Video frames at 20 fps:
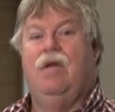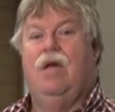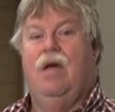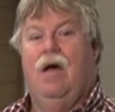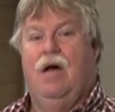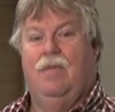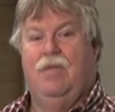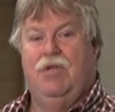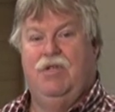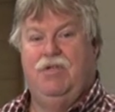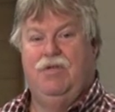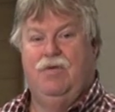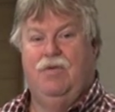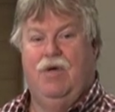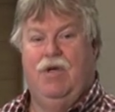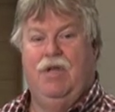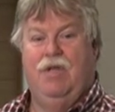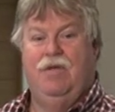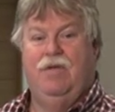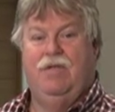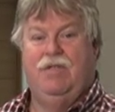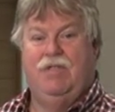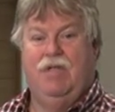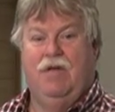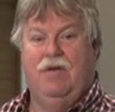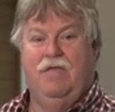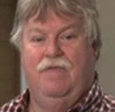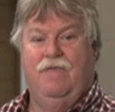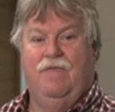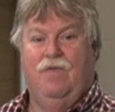How much do I
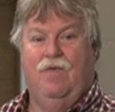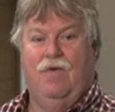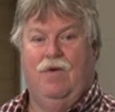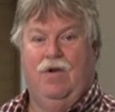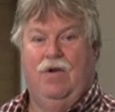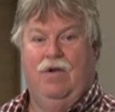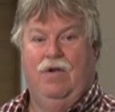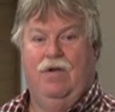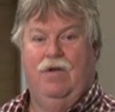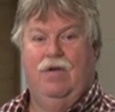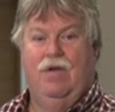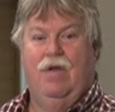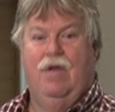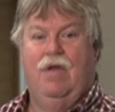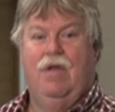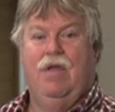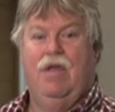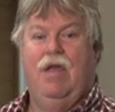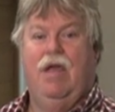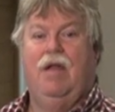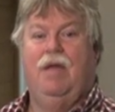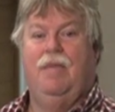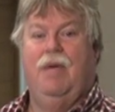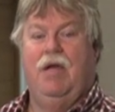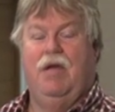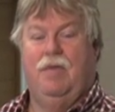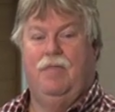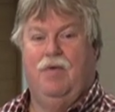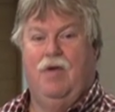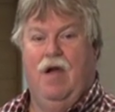sell it for? Can I
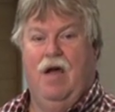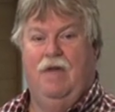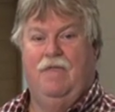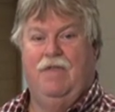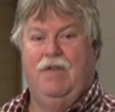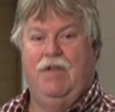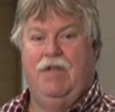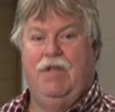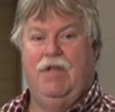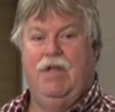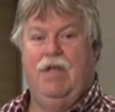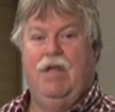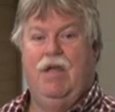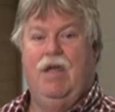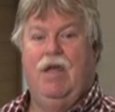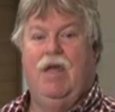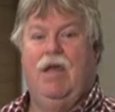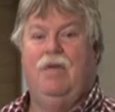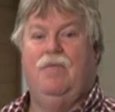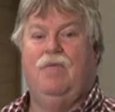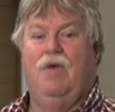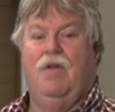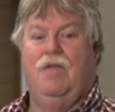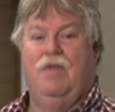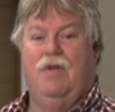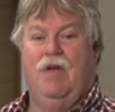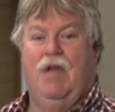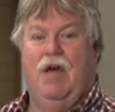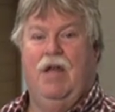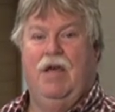make a profit? And whether
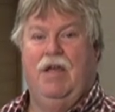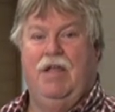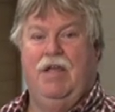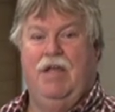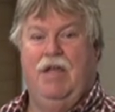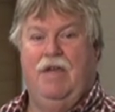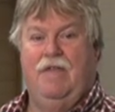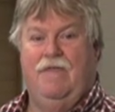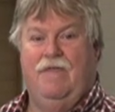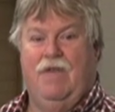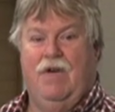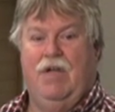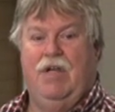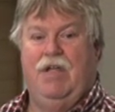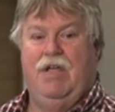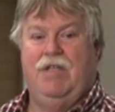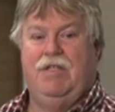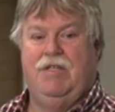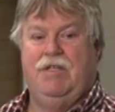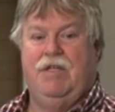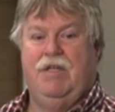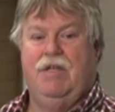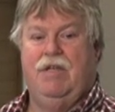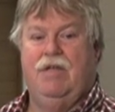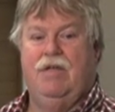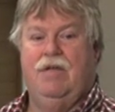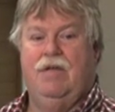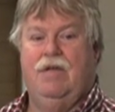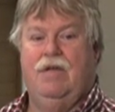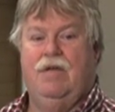or not I can get financing.
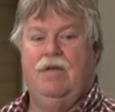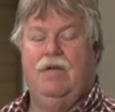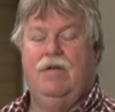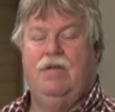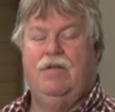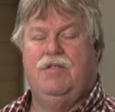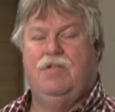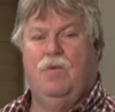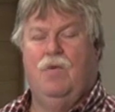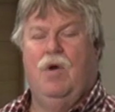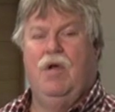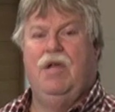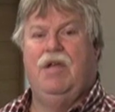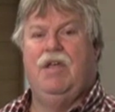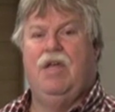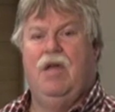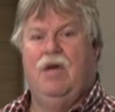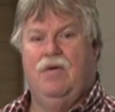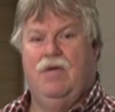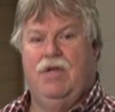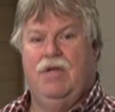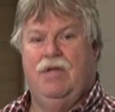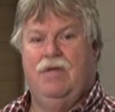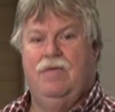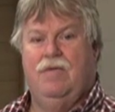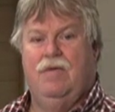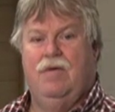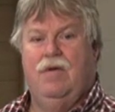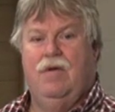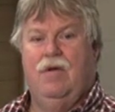So why accounting?
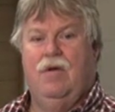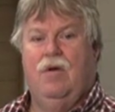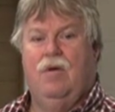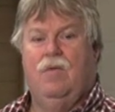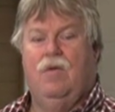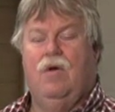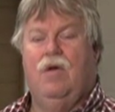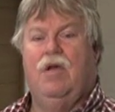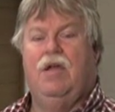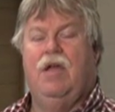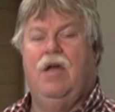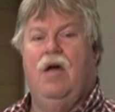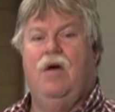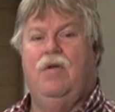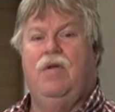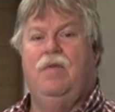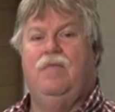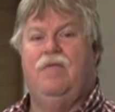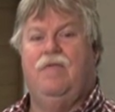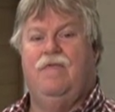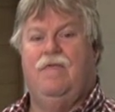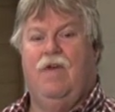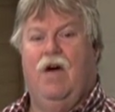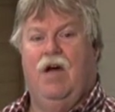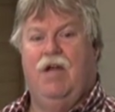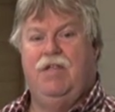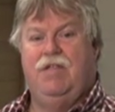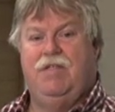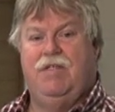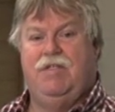Well, accounting
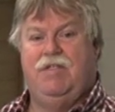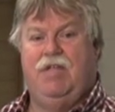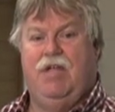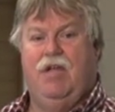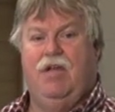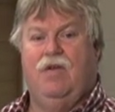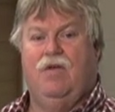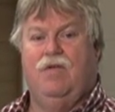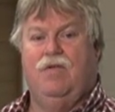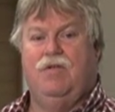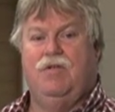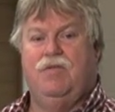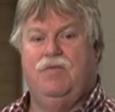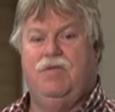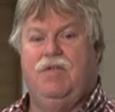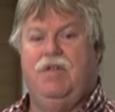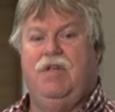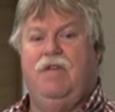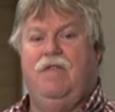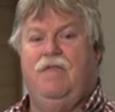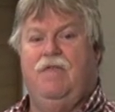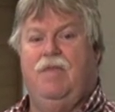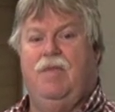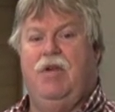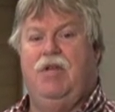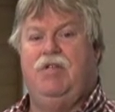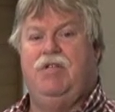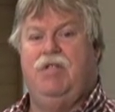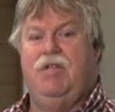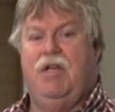provides the stakeholders with the
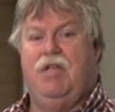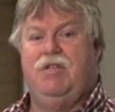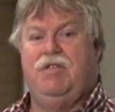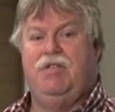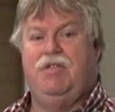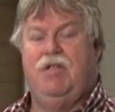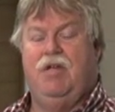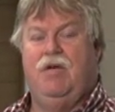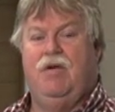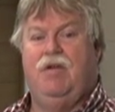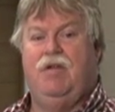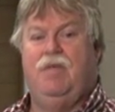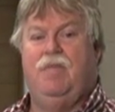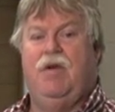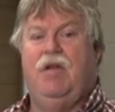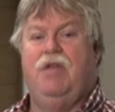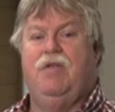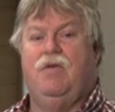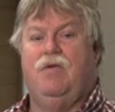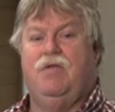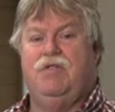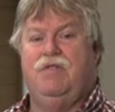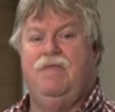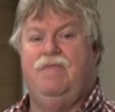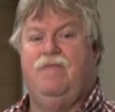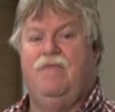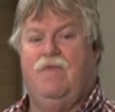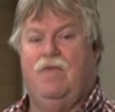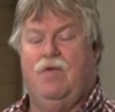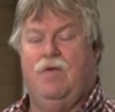information necessary to make those
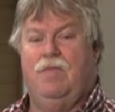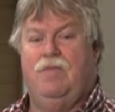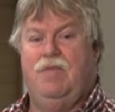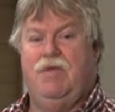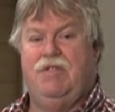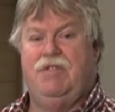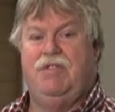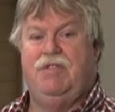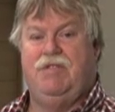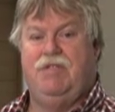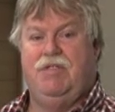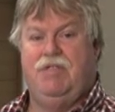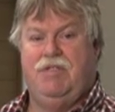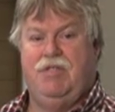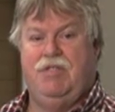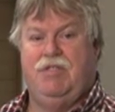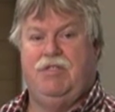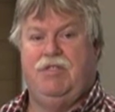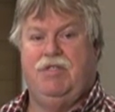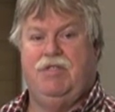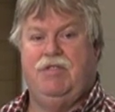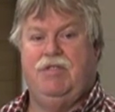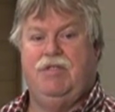informed business decisions.